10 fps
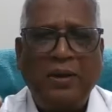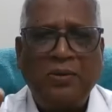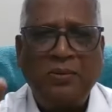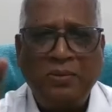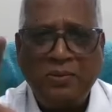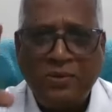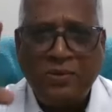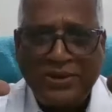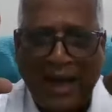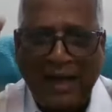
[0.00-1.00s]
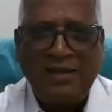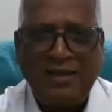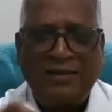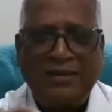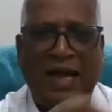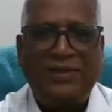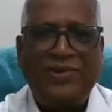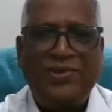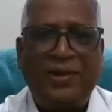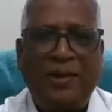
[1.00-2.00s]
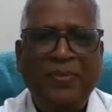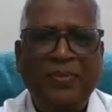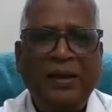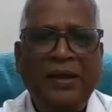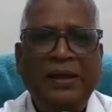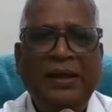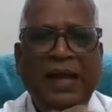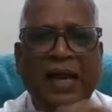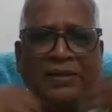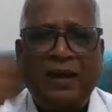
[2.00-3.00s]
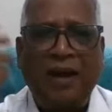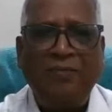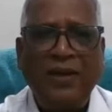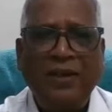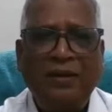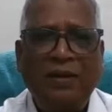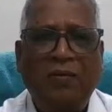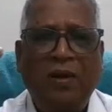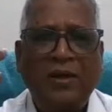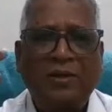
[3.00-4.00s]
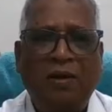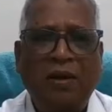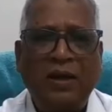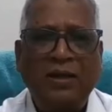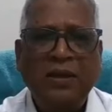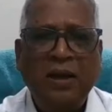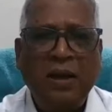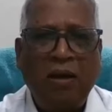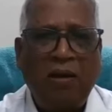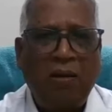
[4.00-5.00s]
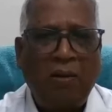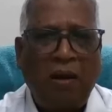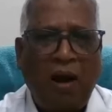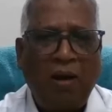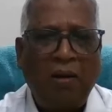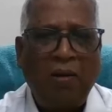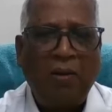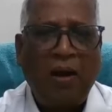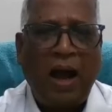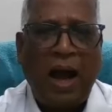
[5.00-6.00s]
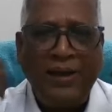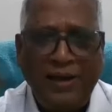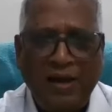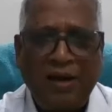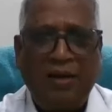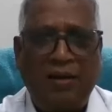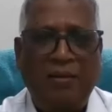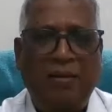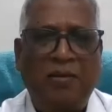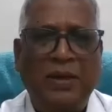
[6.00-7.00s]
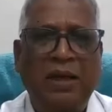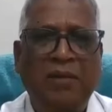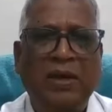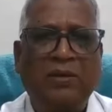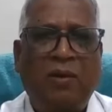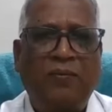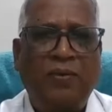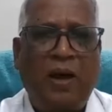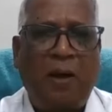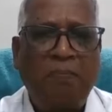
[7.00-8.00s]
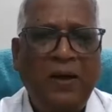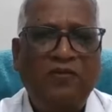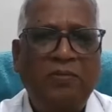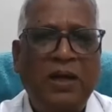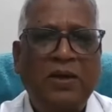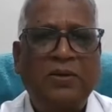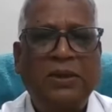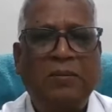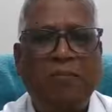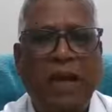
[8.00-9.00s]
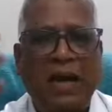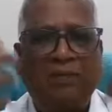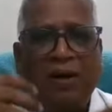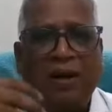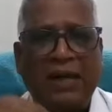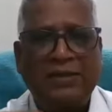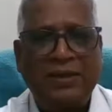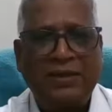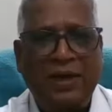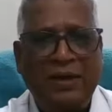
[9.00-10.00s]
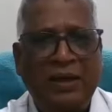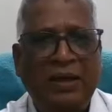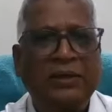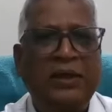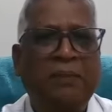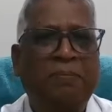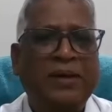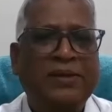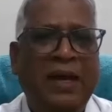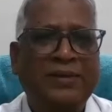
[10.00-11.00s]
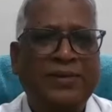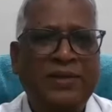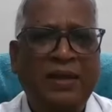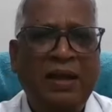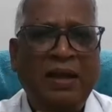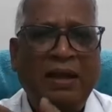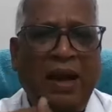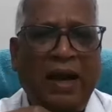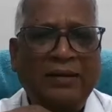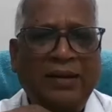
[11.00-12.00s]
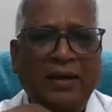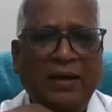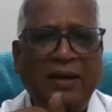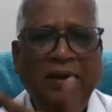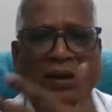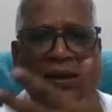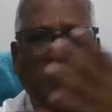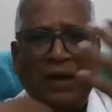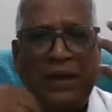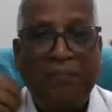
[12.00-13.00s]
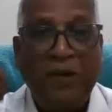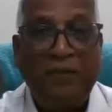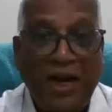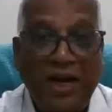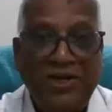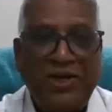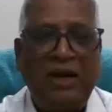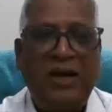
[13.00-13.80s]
to challenge that caste system, he has come with what is called as higher element of upliftment to the backward classes and the depressed classes, and then even the preferential